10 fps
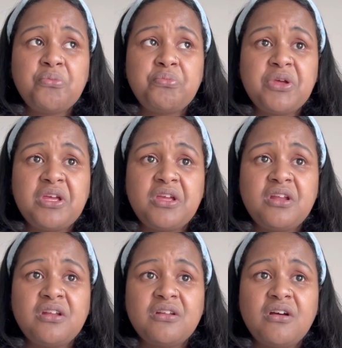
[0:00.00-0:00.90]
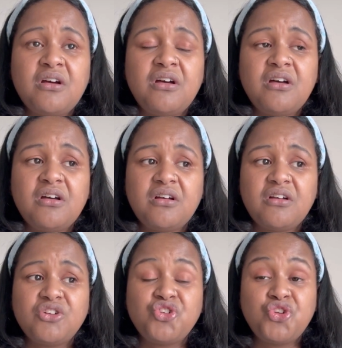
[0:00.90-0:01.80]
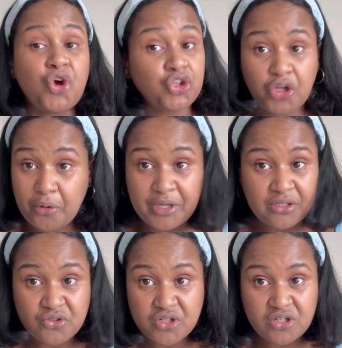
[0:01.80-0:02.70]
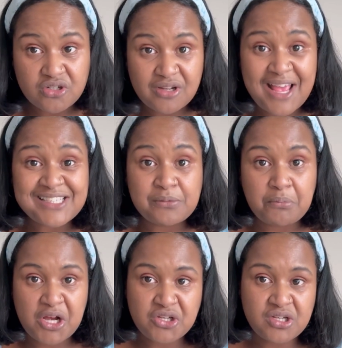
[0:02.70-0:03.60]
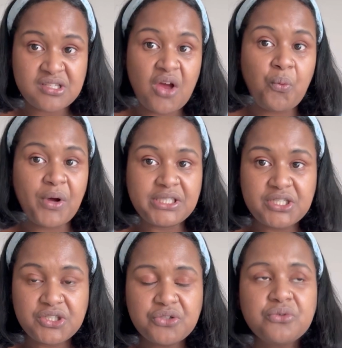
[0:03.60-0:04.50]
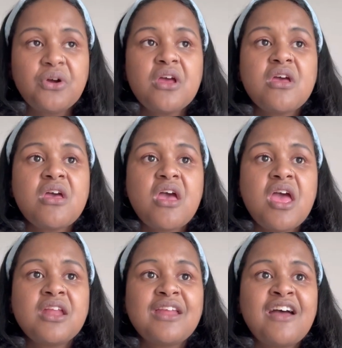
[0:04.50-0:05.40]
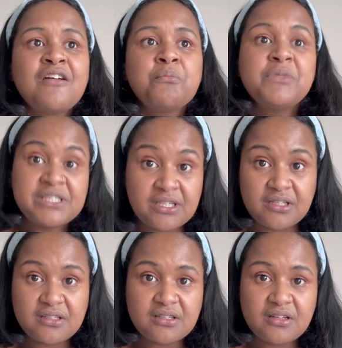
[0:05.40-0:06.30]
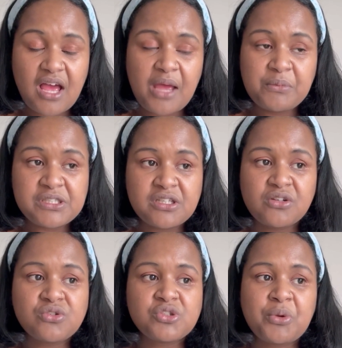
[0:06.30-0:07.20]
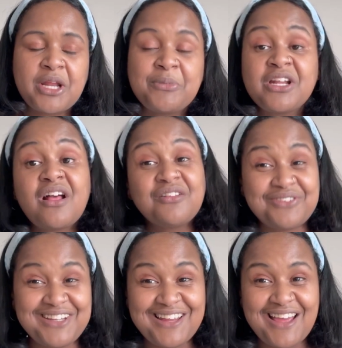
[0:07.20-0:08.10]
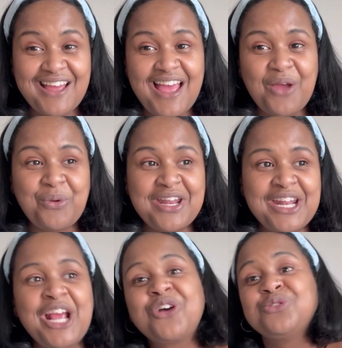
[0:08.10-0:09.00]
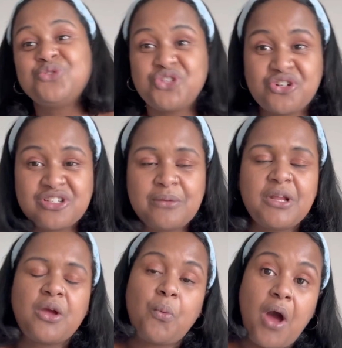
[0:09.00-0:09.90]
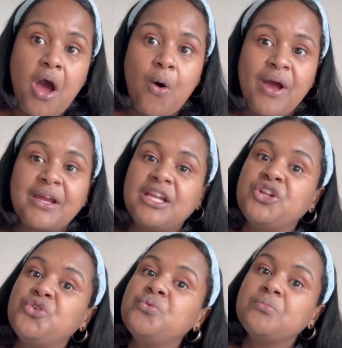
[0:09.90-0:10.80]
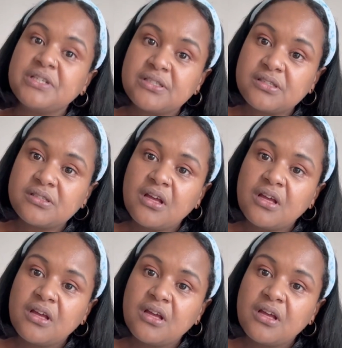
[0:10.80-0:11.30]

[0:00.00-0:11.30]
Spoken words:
been not going to church as much as I wanted to, and I miss it because when I'm in Calvinia, when I go to church, I'm like, wow, I really do miss